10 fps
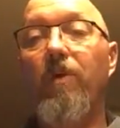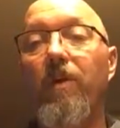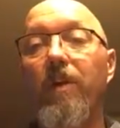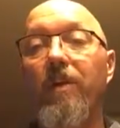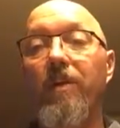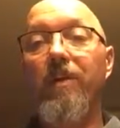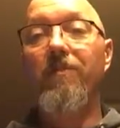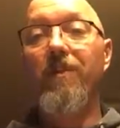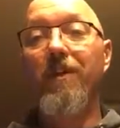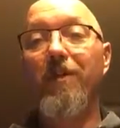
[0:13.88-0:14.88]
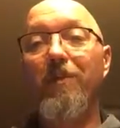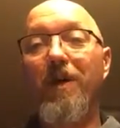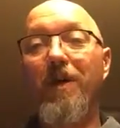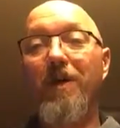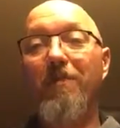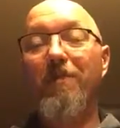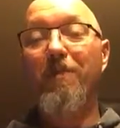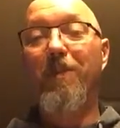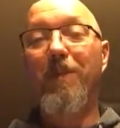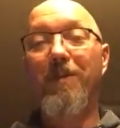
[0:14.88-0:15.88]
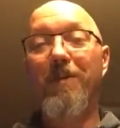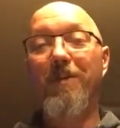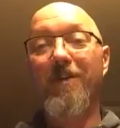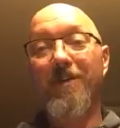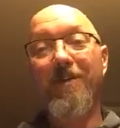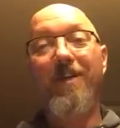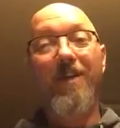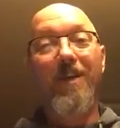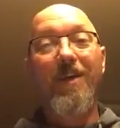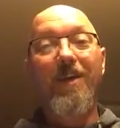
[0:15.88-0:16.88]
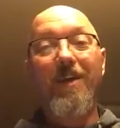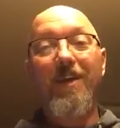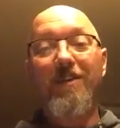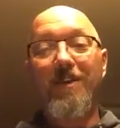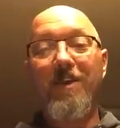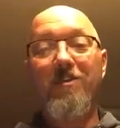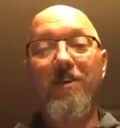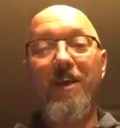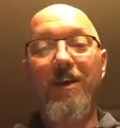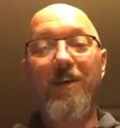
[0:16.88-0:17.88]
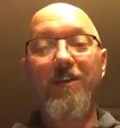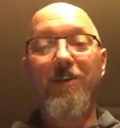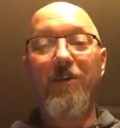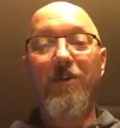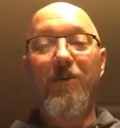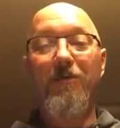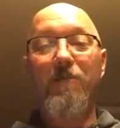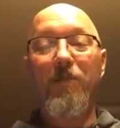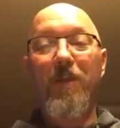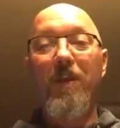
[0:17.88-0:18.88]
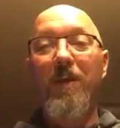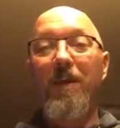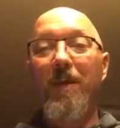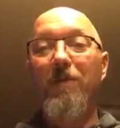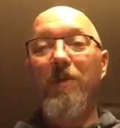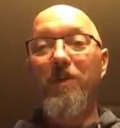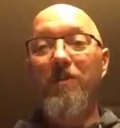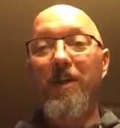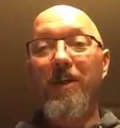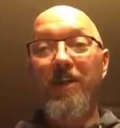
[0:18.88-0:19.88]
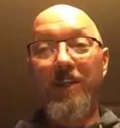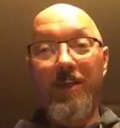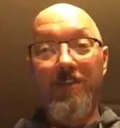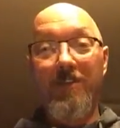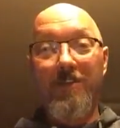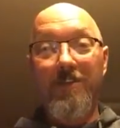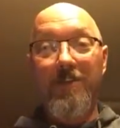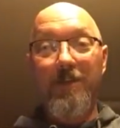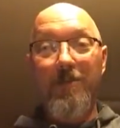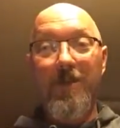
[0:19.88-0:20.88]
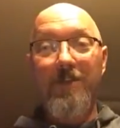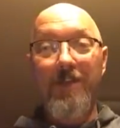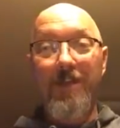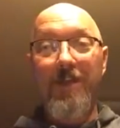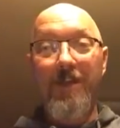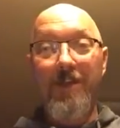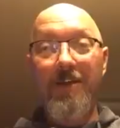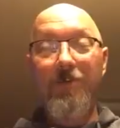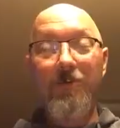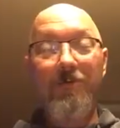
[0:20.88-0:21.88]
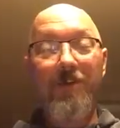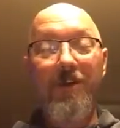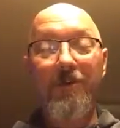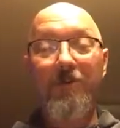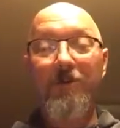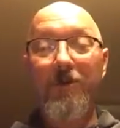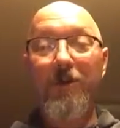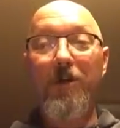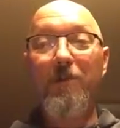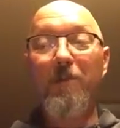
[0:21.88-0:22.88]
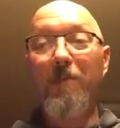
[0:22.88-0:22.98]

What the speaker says: pretty late in the evening, and my partner got sidetracked, so I'm going to try to give this to you the best I can. Hopefully, I don't screw it up.